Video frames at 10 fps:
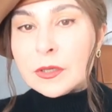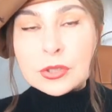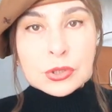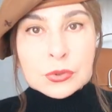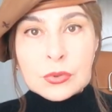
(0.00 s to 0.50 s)

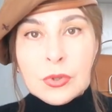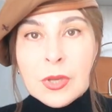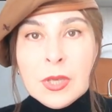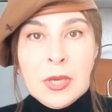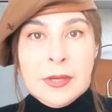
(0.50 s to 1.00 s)
so
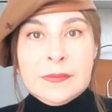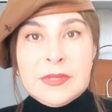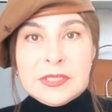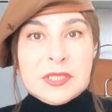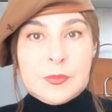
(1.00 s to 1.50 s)

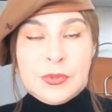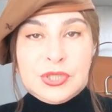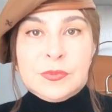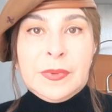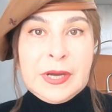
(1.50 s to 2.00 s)
this is
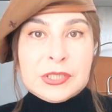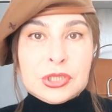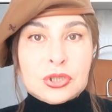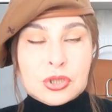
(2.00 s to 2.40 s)
pretty much